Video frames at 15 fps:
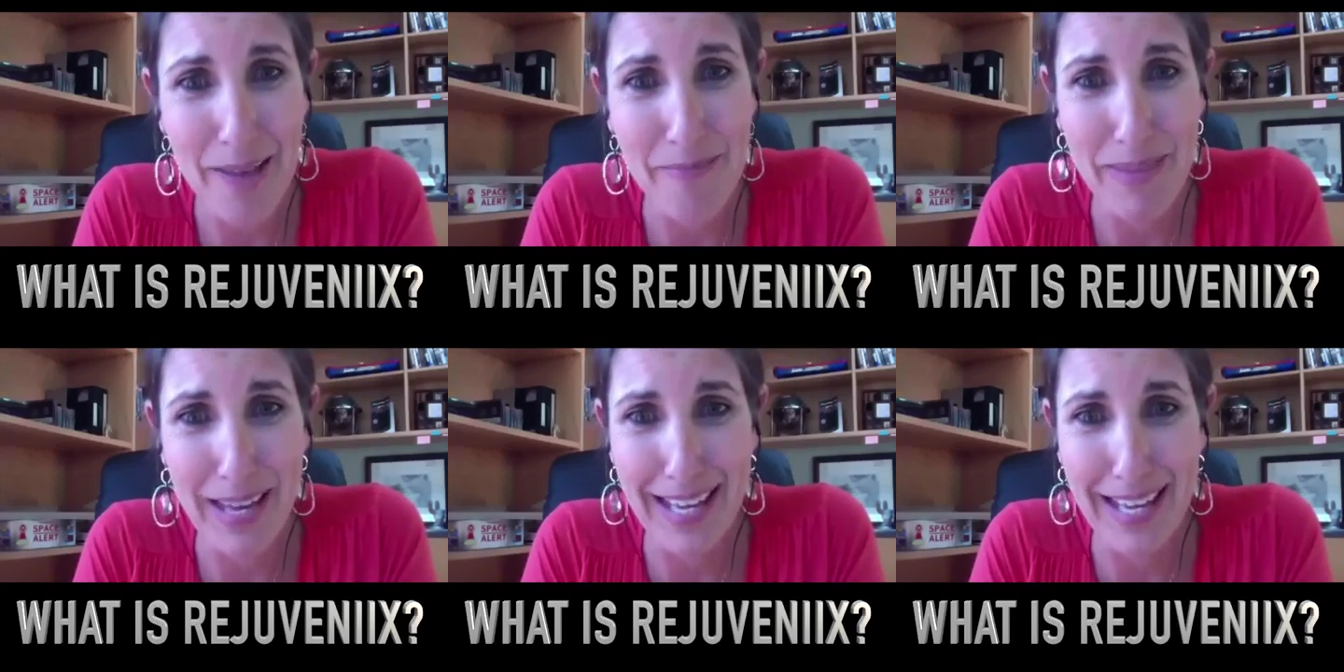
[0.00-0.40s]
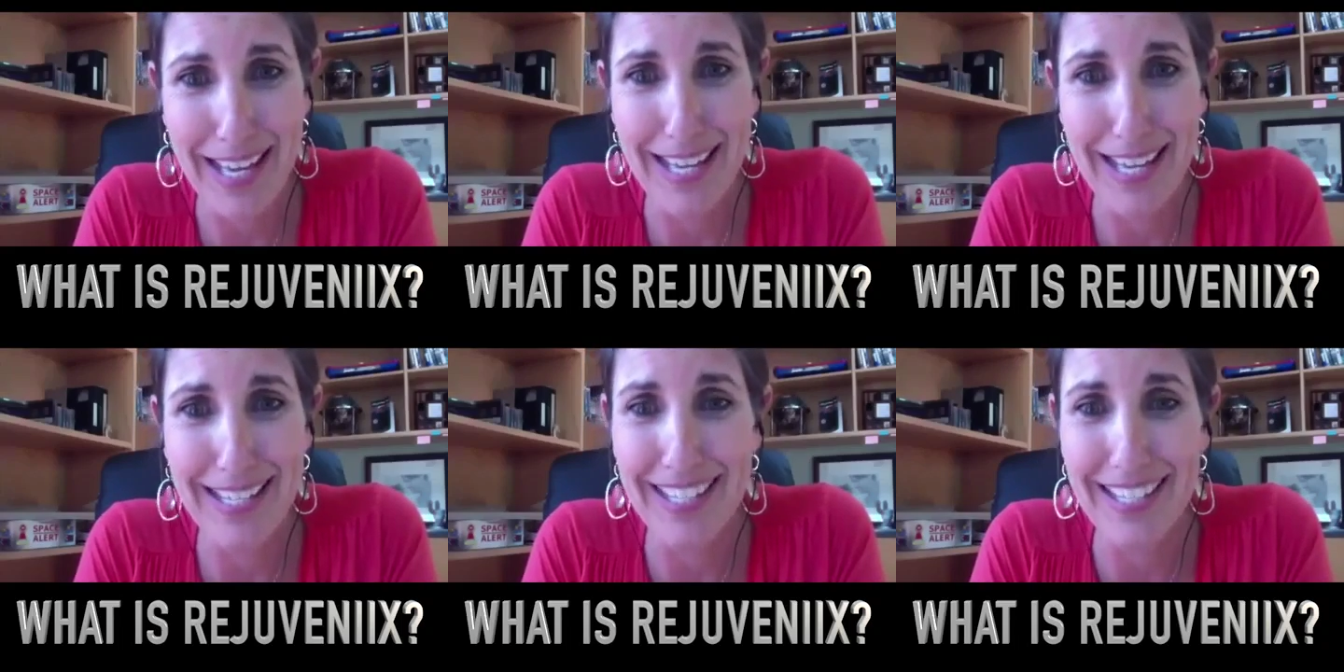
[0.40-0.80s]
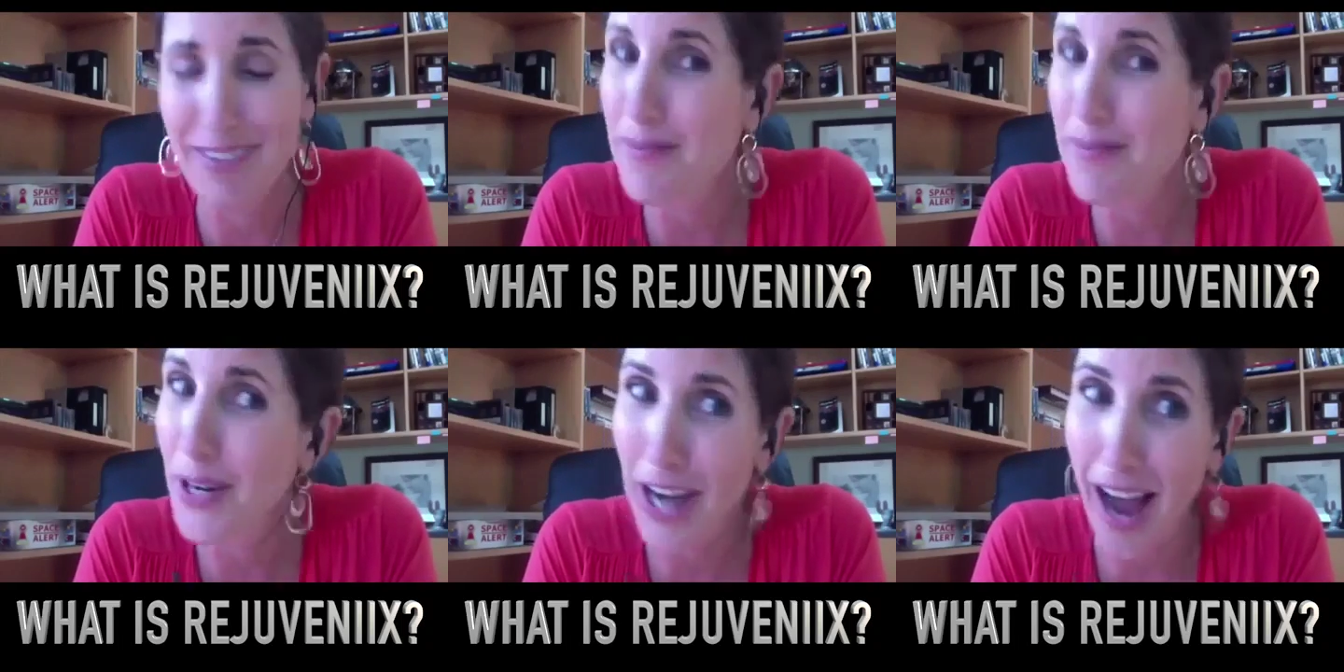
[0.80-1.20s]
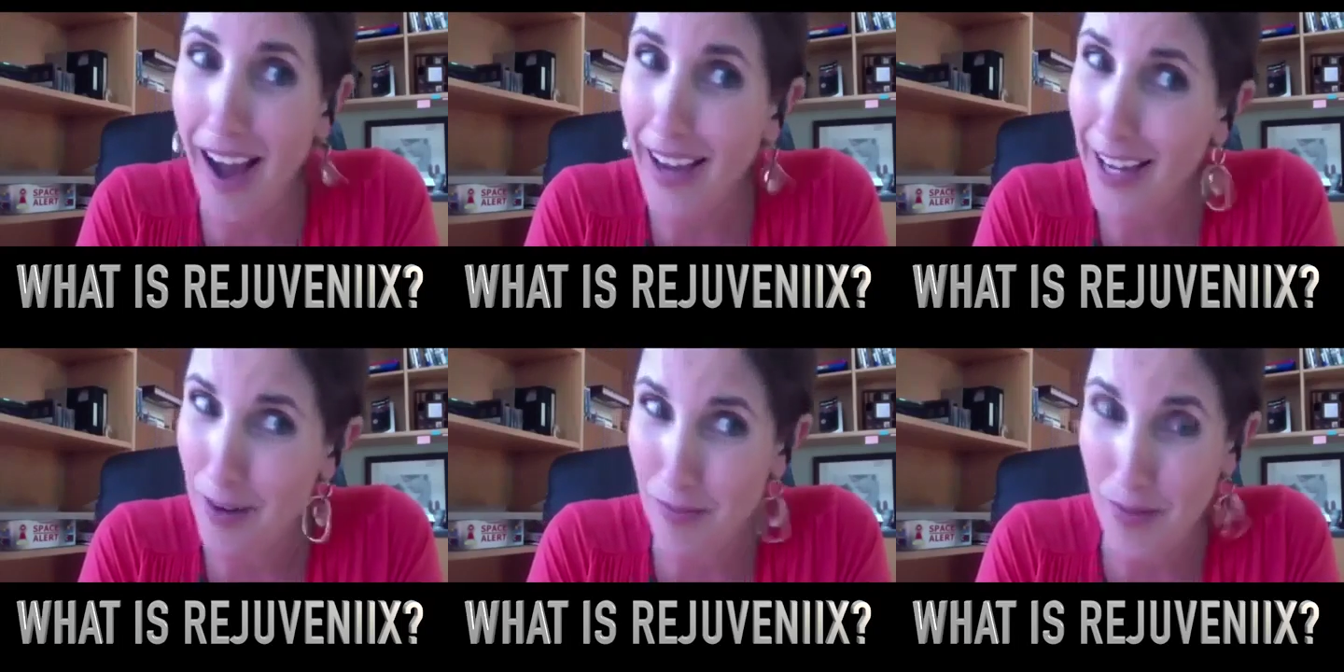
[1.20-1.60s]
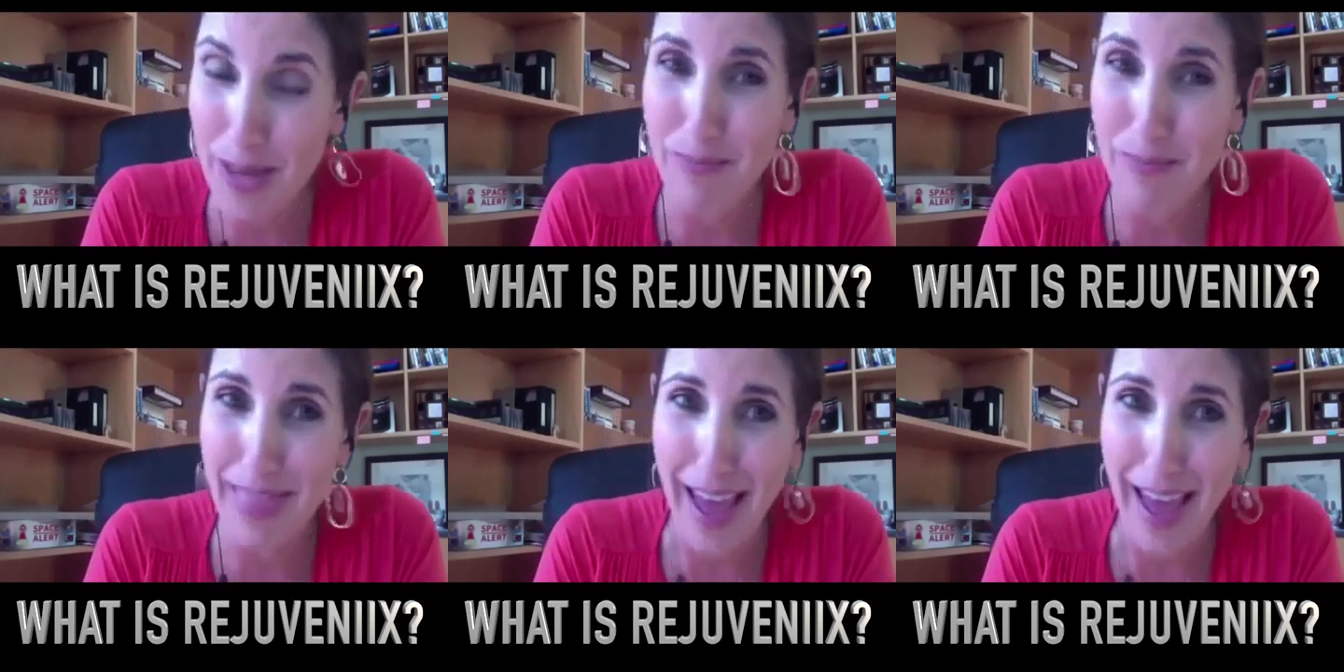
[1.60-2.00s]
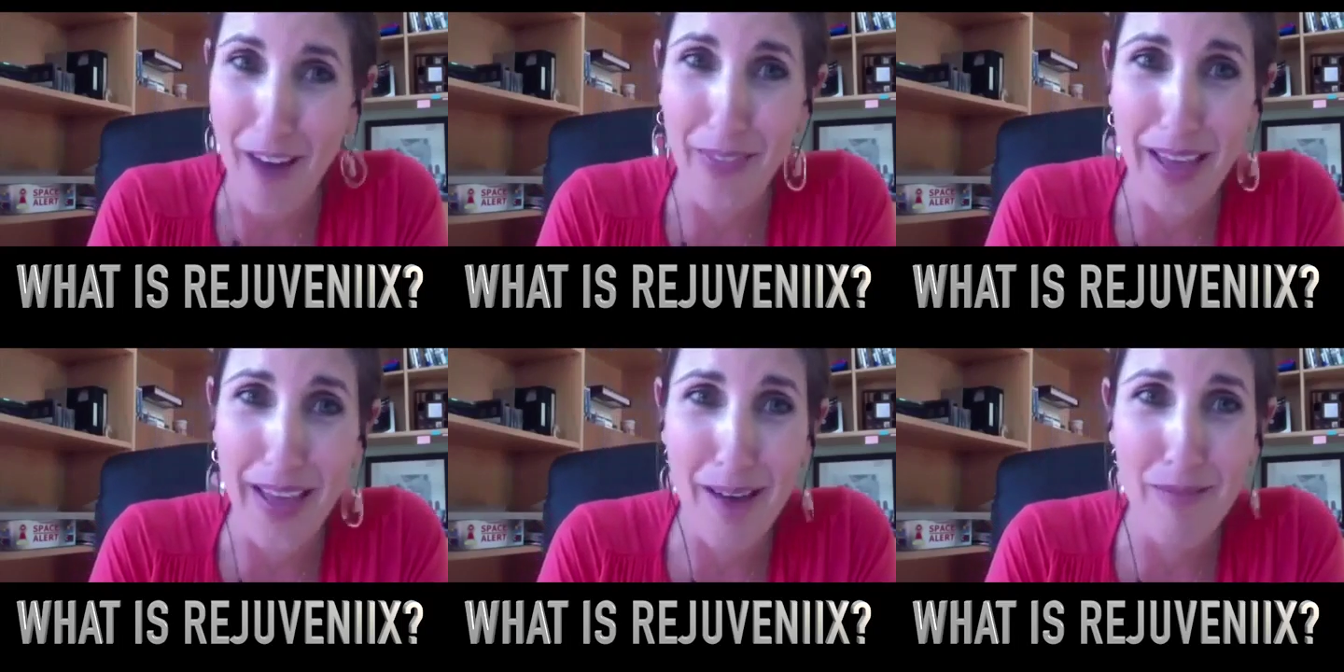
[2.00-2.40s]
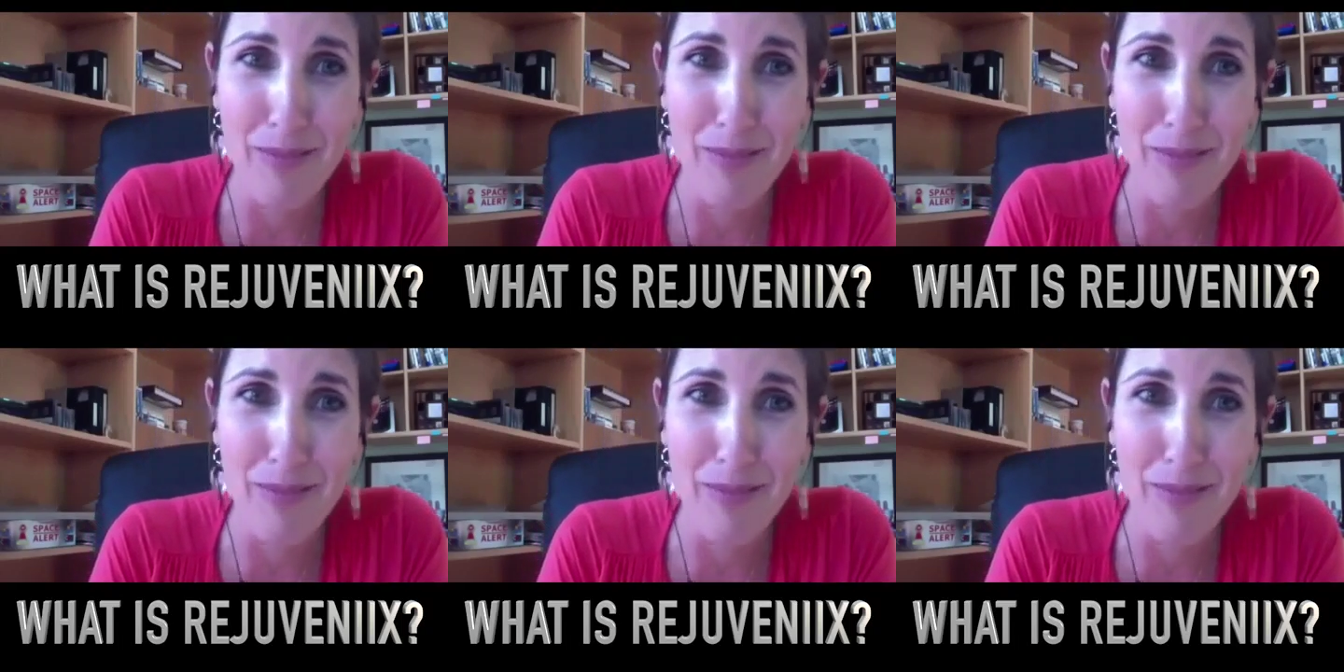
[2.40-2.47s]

because we're not going to win without them.